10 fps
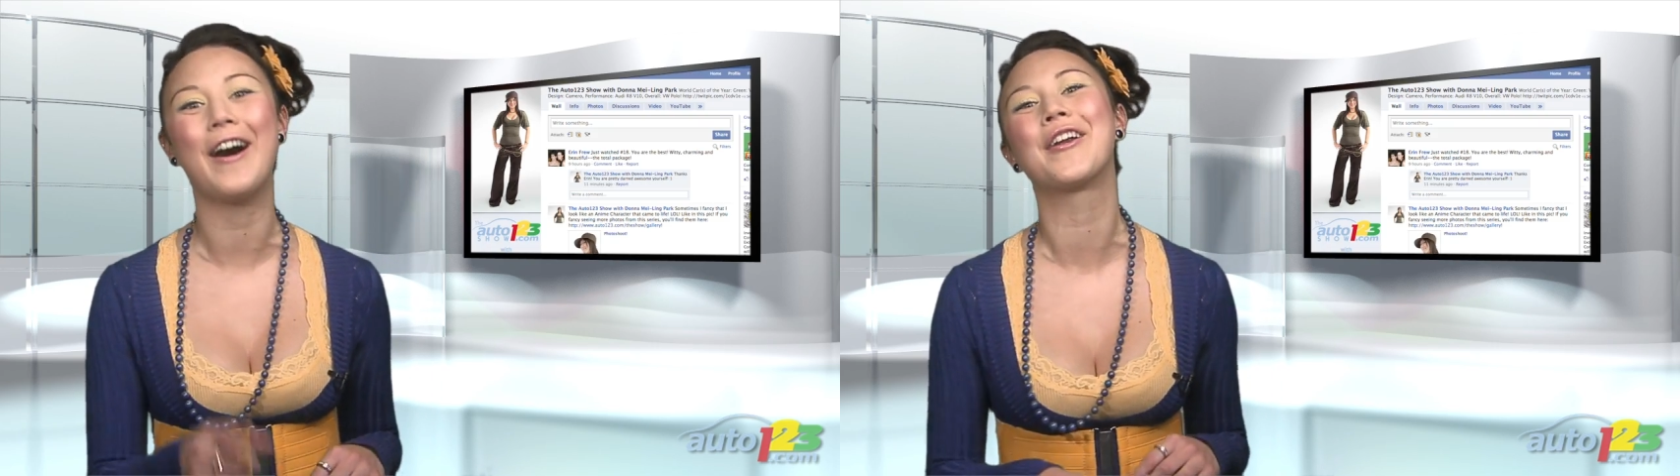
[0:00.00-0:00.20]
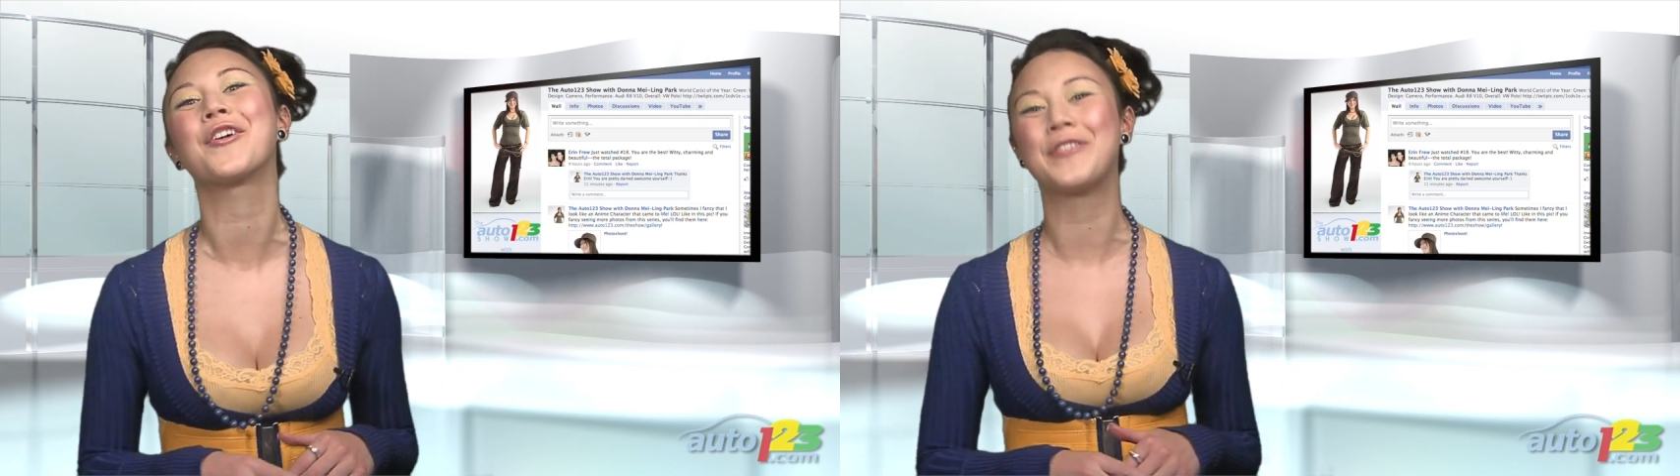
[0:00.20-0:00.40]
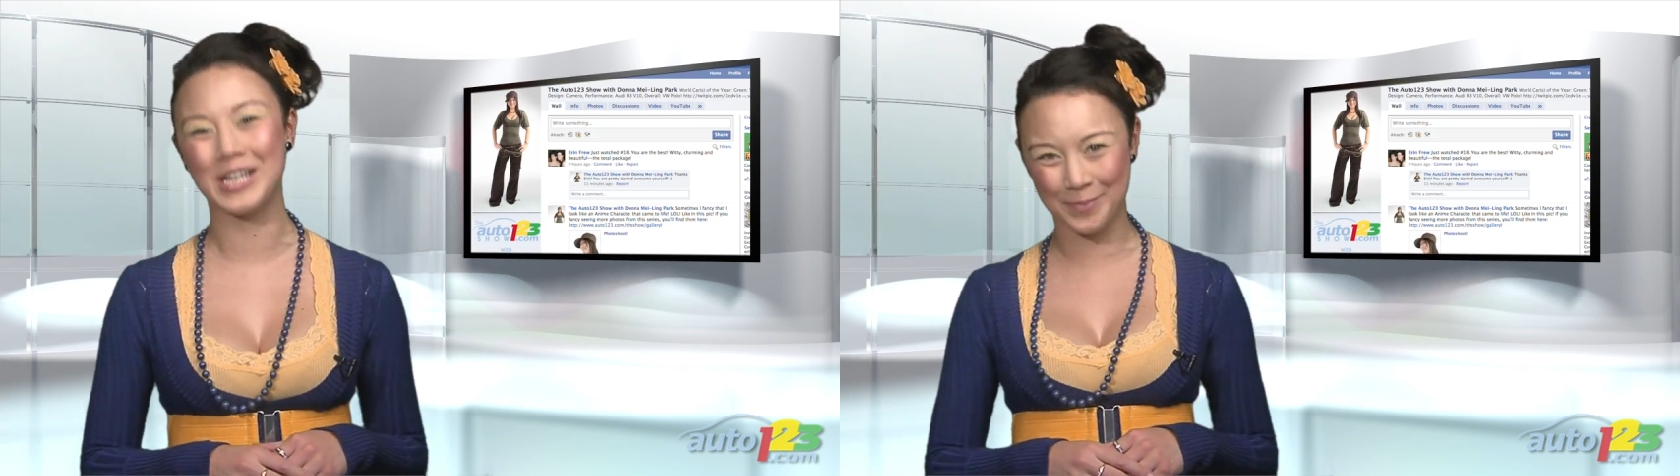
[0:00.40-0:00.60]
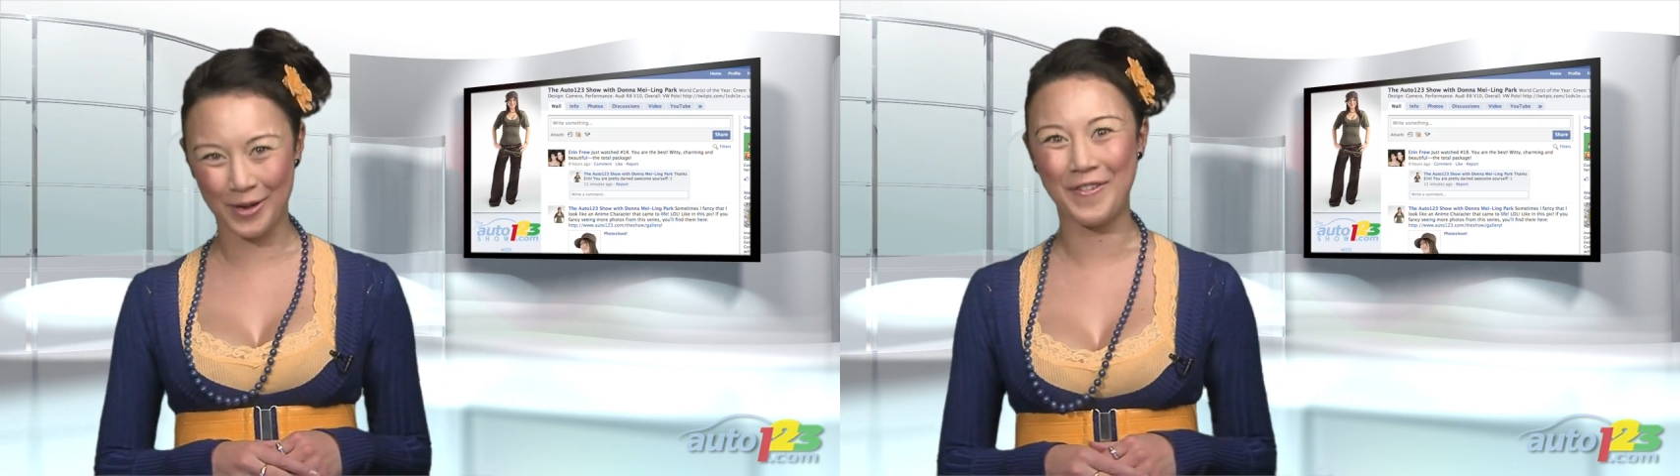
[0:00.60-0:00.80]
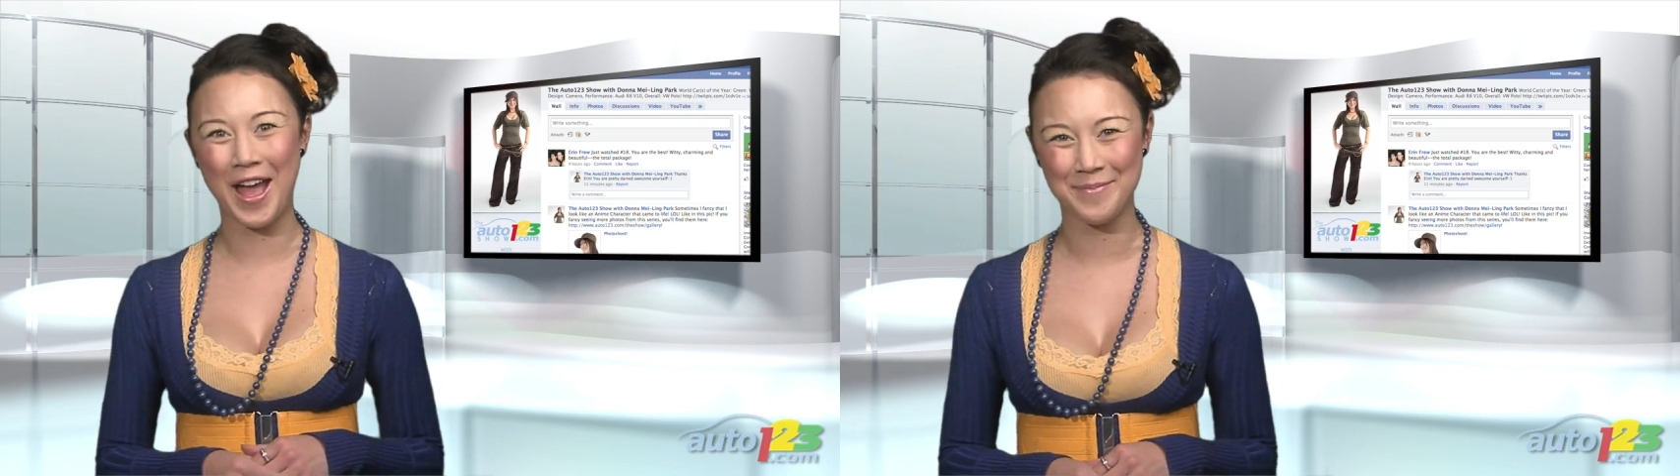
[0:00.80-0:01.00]
on our Facebook
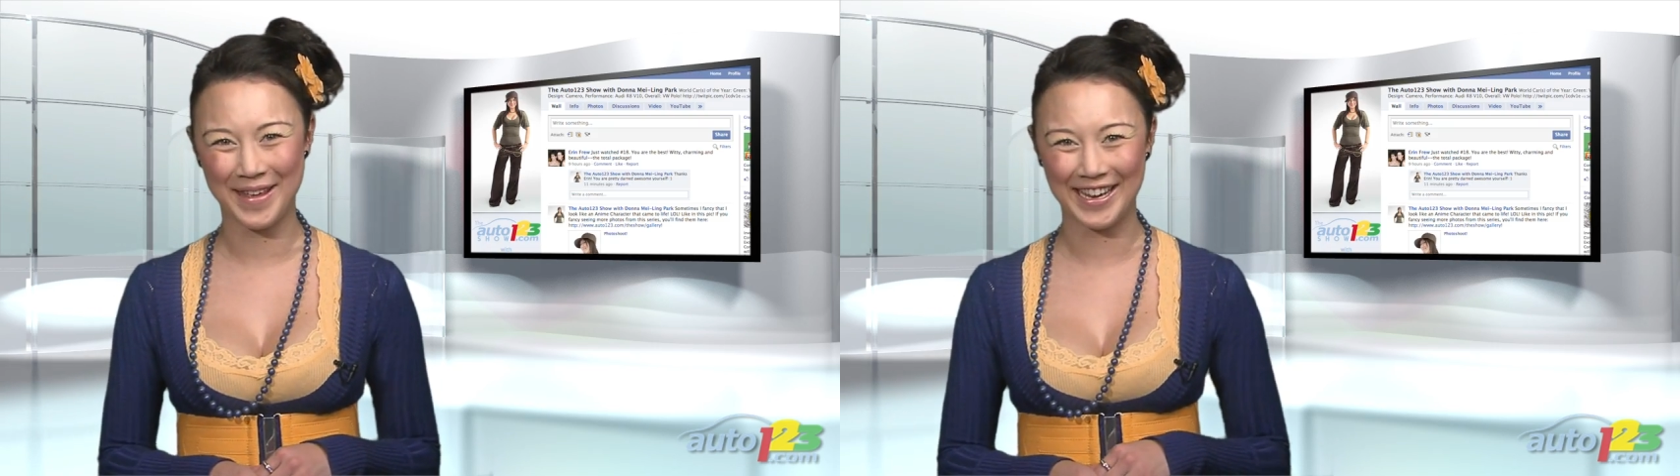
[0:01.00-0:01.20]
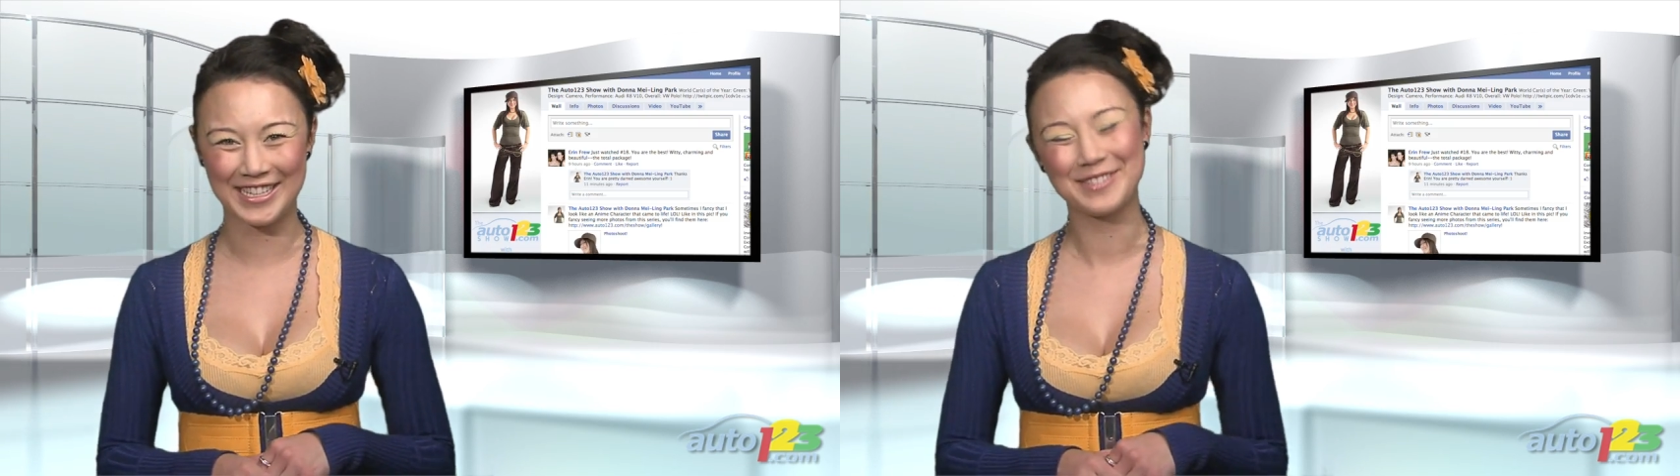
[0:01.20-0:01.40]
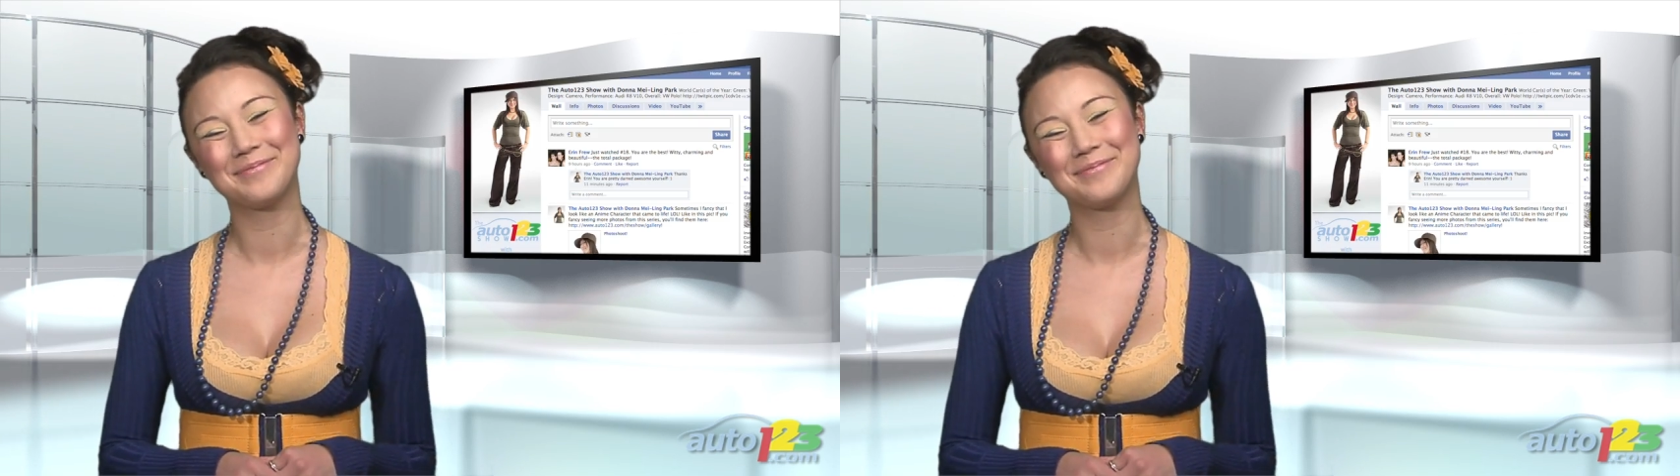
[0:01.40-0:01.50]
fan page.